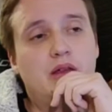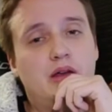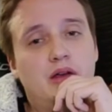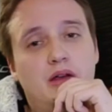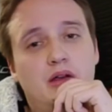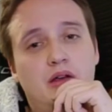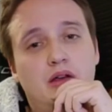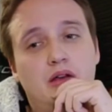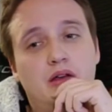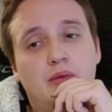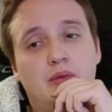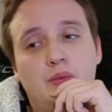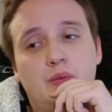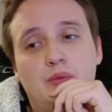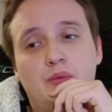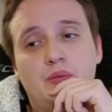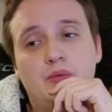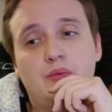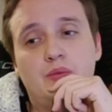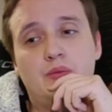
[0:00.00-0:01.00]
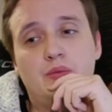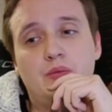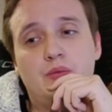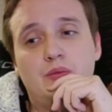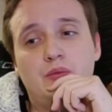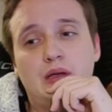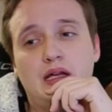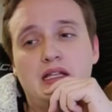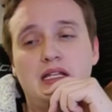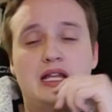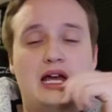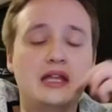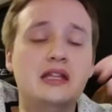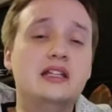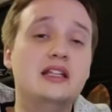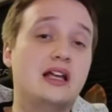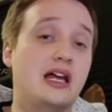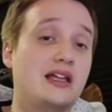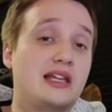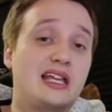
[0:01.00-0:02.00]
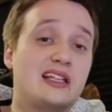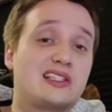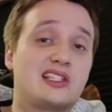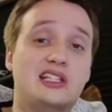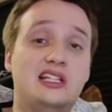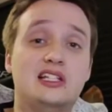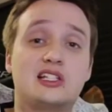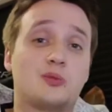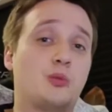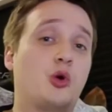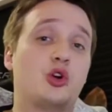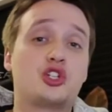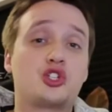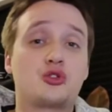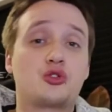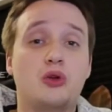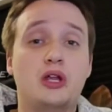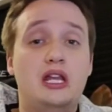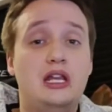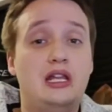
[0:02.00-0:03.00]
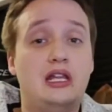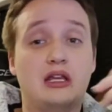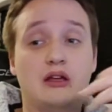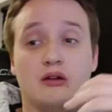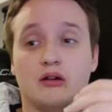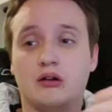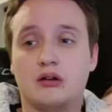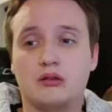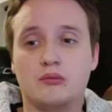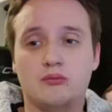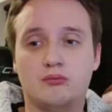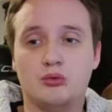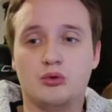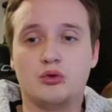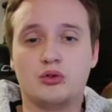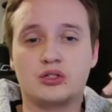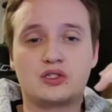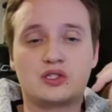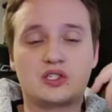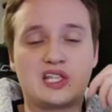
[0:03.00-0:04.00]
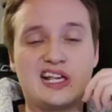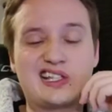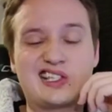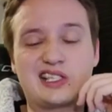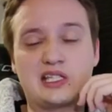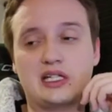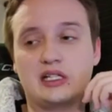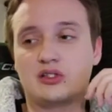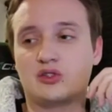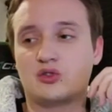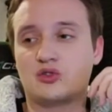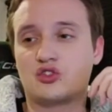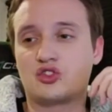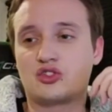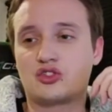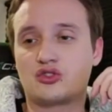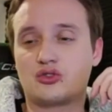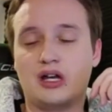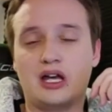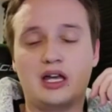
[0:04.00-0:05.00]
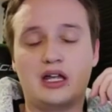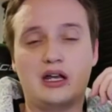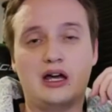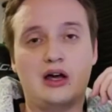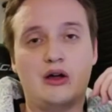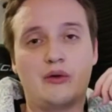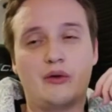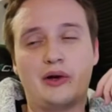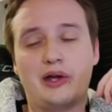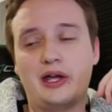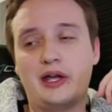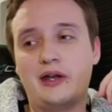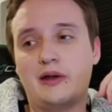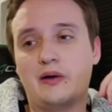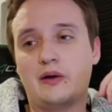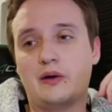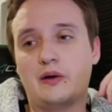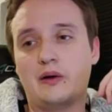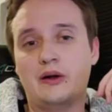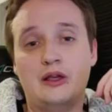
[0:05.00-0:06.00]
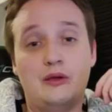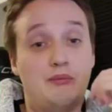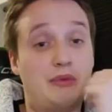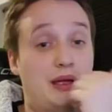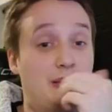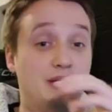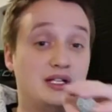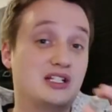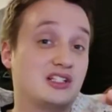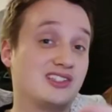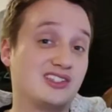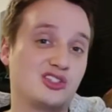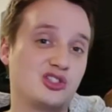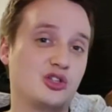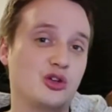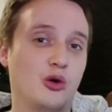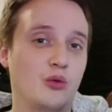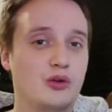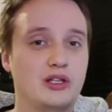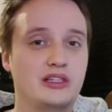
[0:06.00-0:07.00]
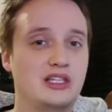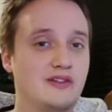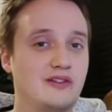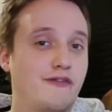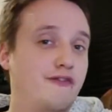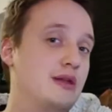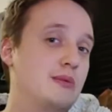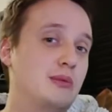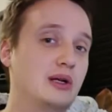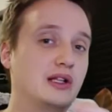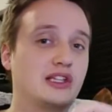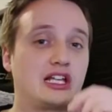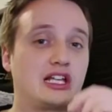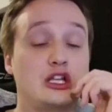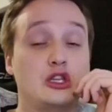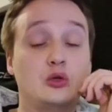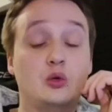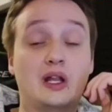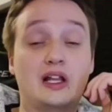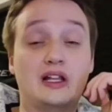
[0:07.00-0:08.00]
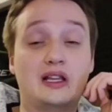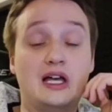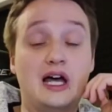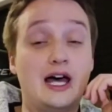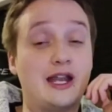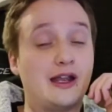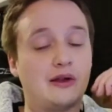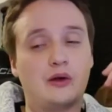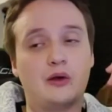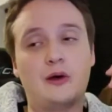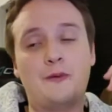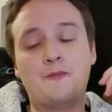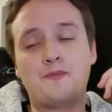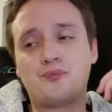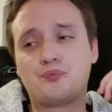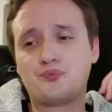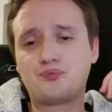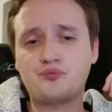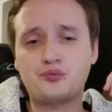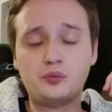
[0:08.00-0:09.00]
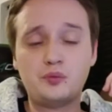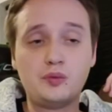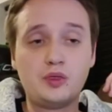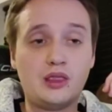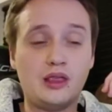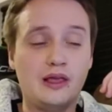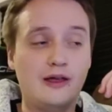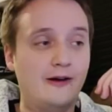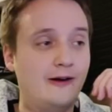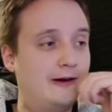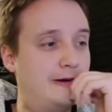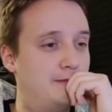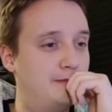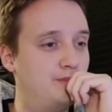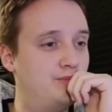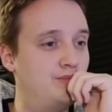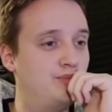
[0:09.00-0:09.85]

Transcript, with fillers: um and and he, I guess he needs more training or more testing to try it out, right? Or maybe this is only the female that can do like that. I don't know. Um,